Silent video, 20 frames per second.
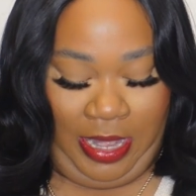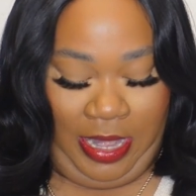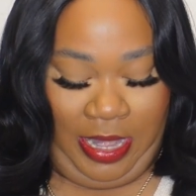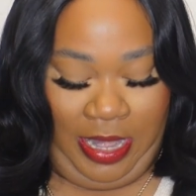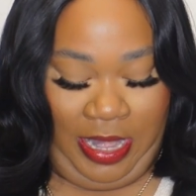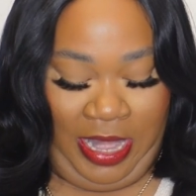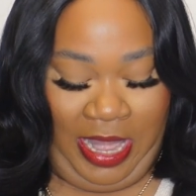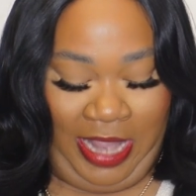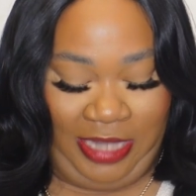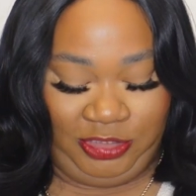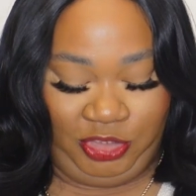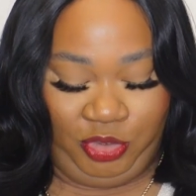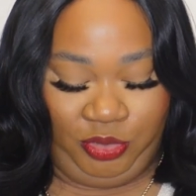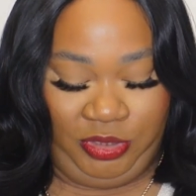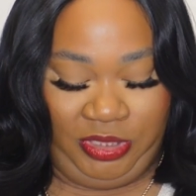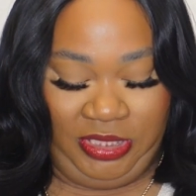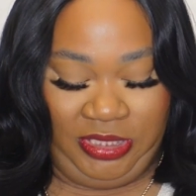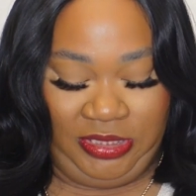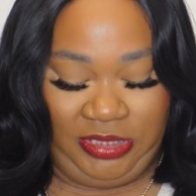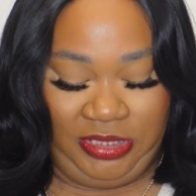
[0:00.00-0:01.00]
natural
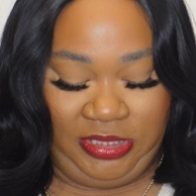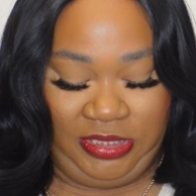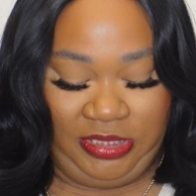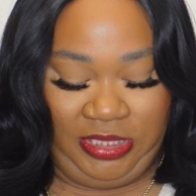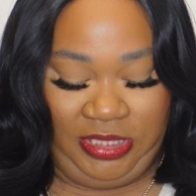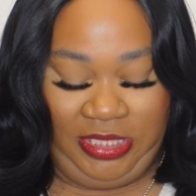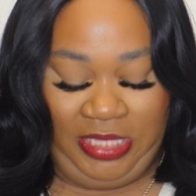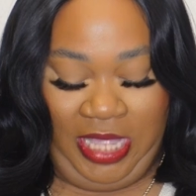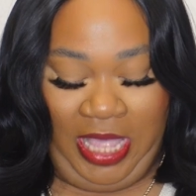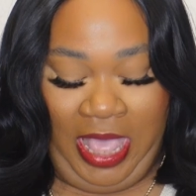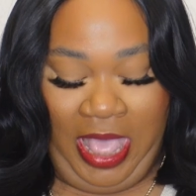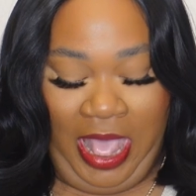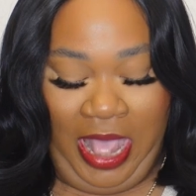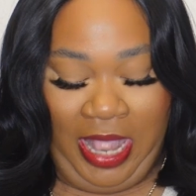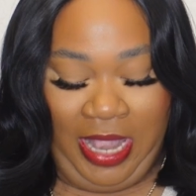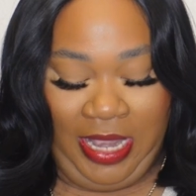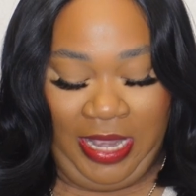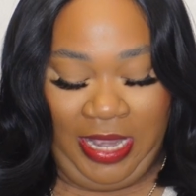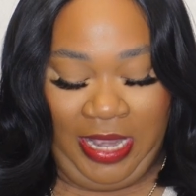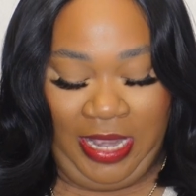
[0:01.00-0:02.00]
density
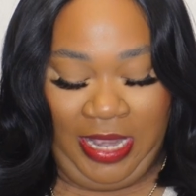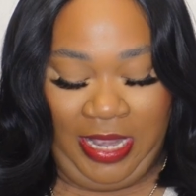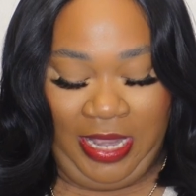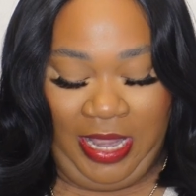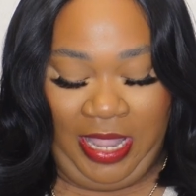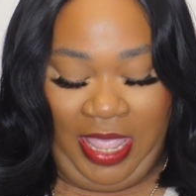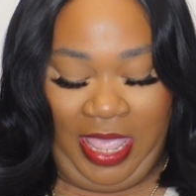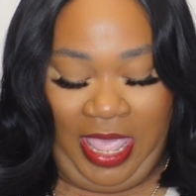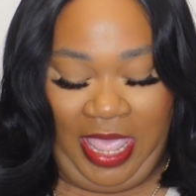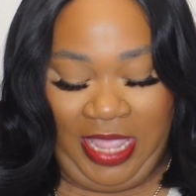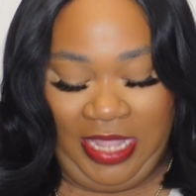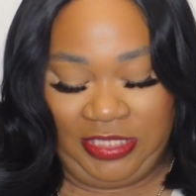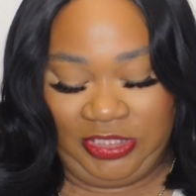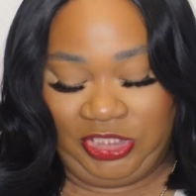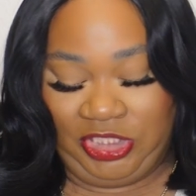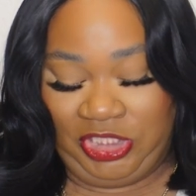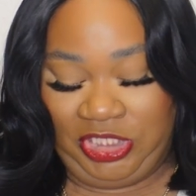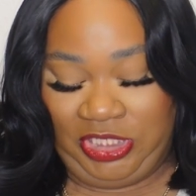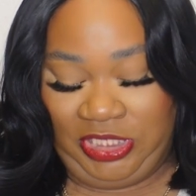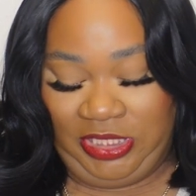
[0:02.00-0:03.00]

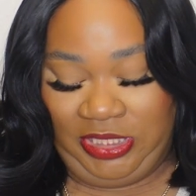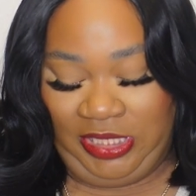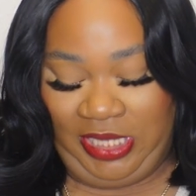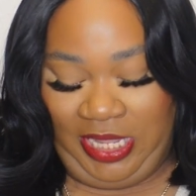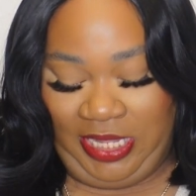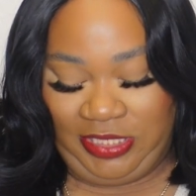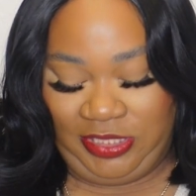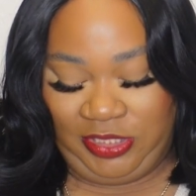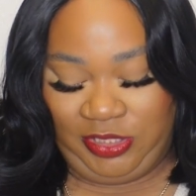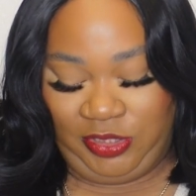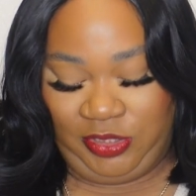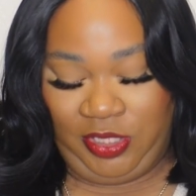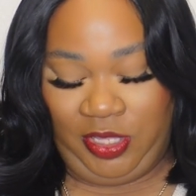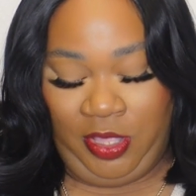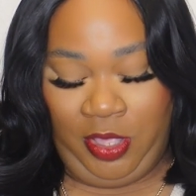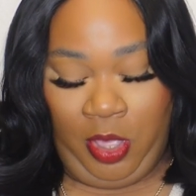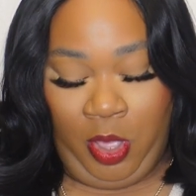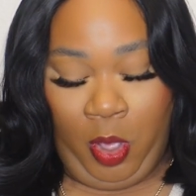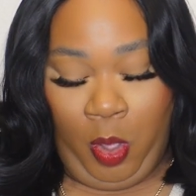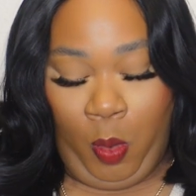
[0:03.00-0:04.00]
H D lace
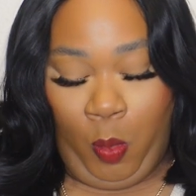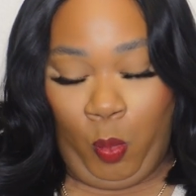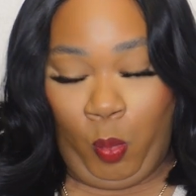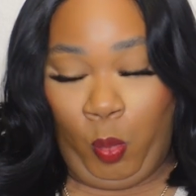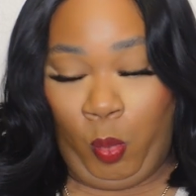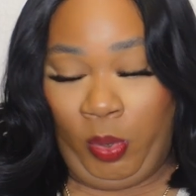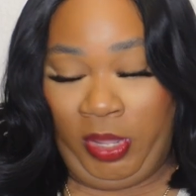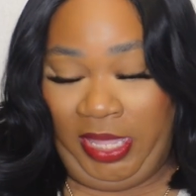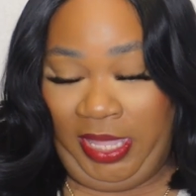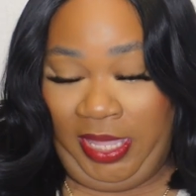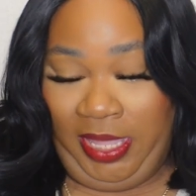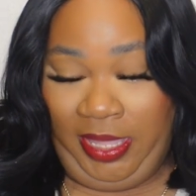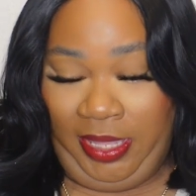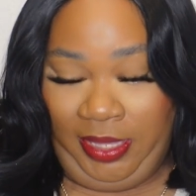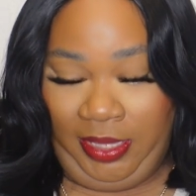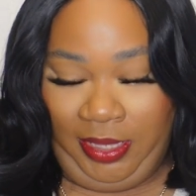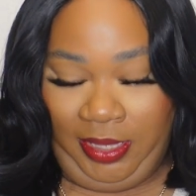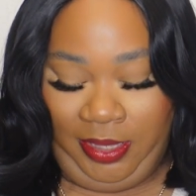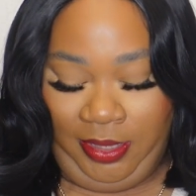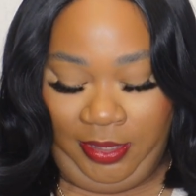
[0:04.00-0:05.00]

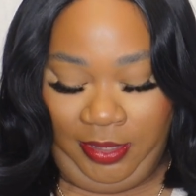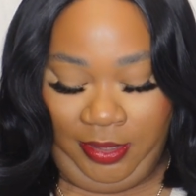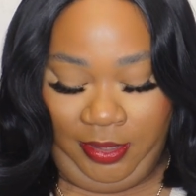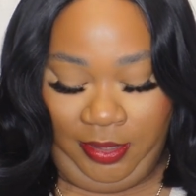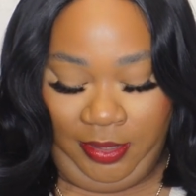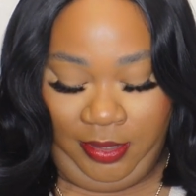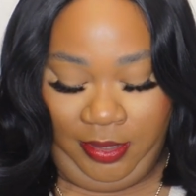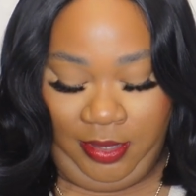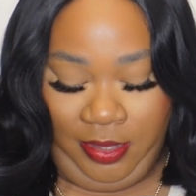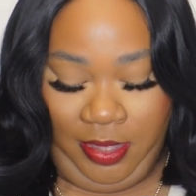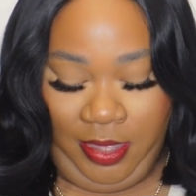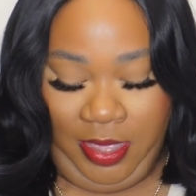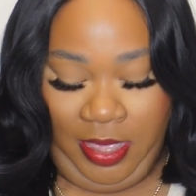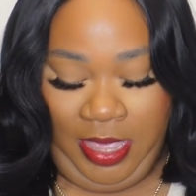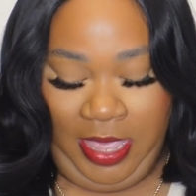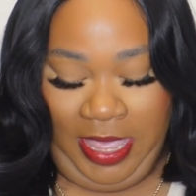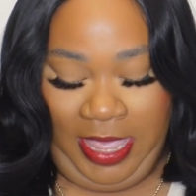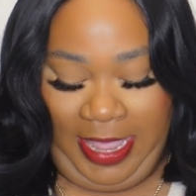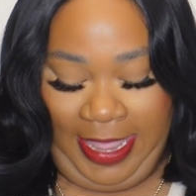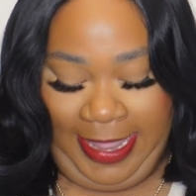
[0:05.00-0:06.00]
wig.
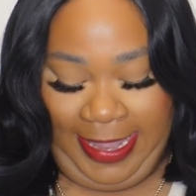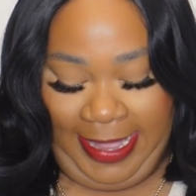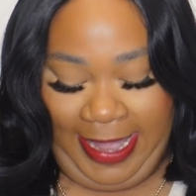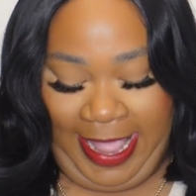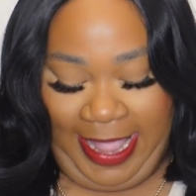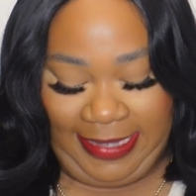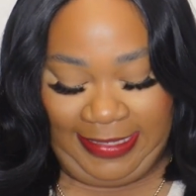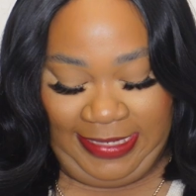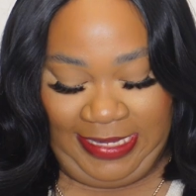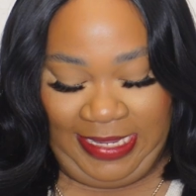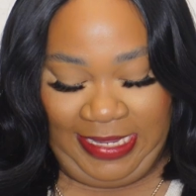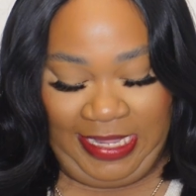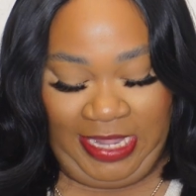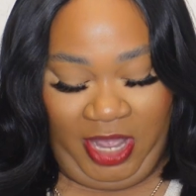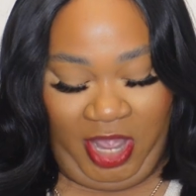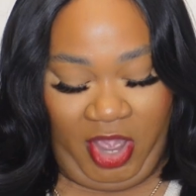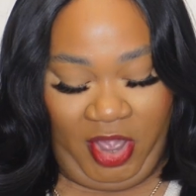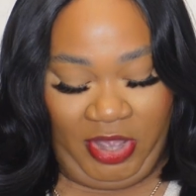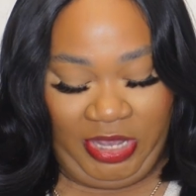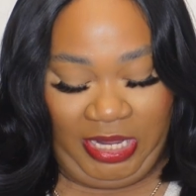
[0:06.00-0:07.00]
And I did
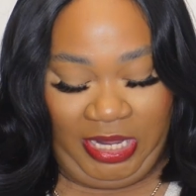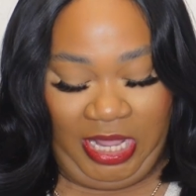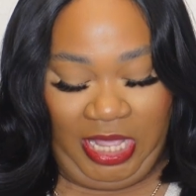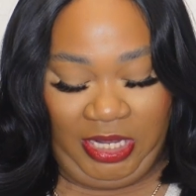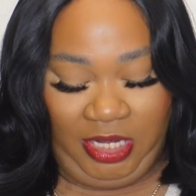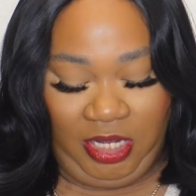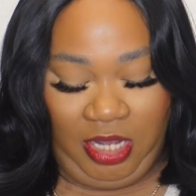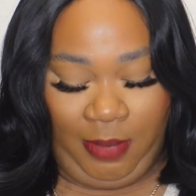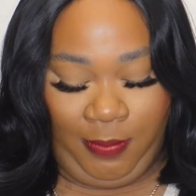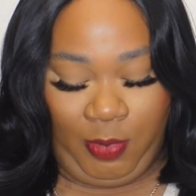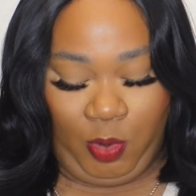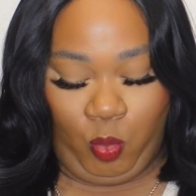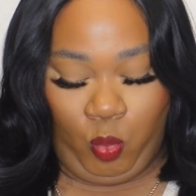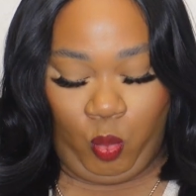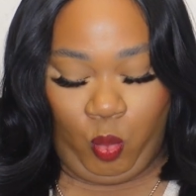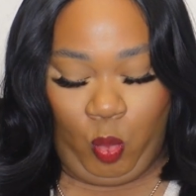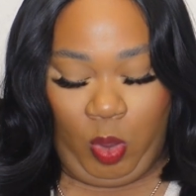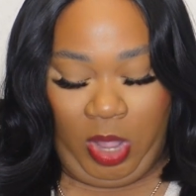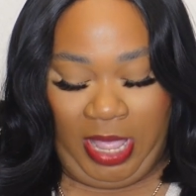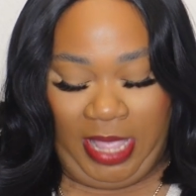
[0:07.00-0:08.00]
get her in the color number
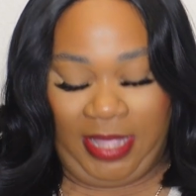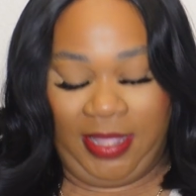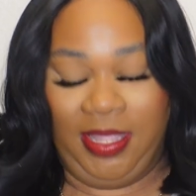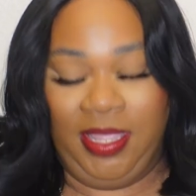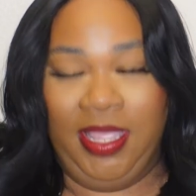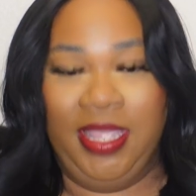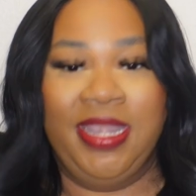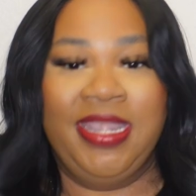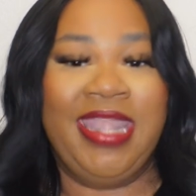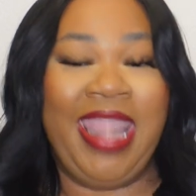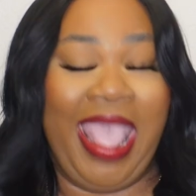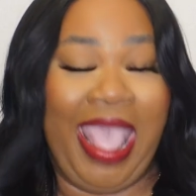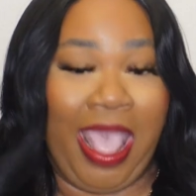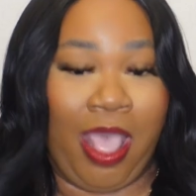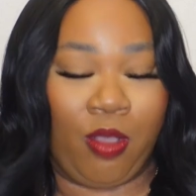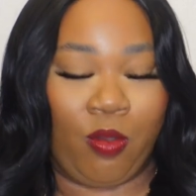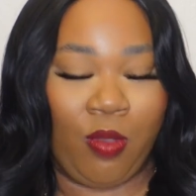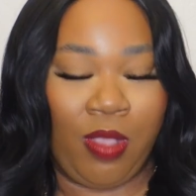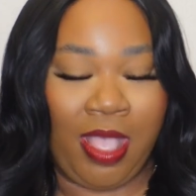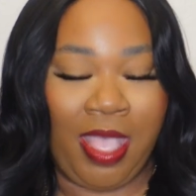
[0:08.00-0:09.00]
one.
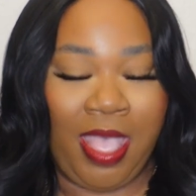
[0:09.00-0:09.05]
Now,